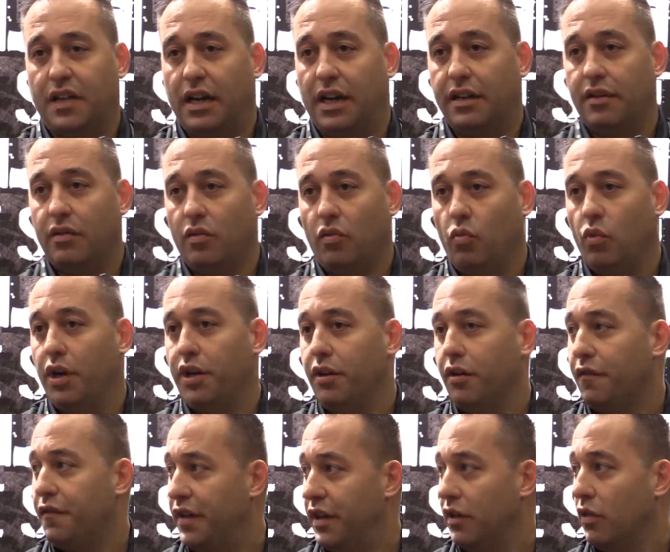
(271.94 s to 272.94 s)
cut where
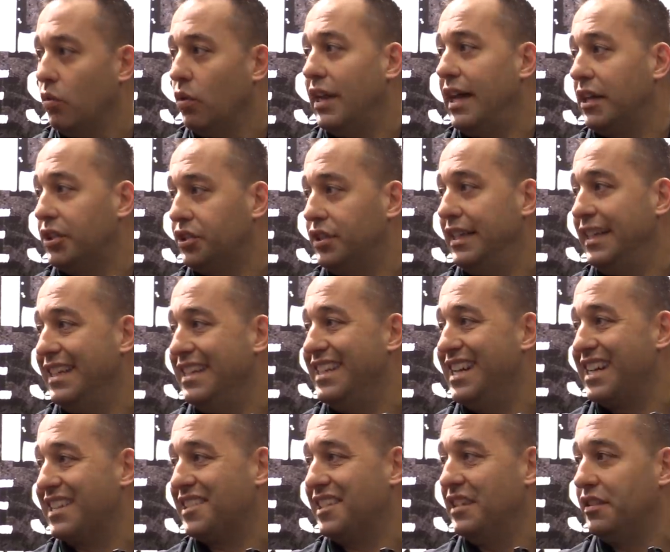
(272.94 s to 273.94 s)
your finger will actually index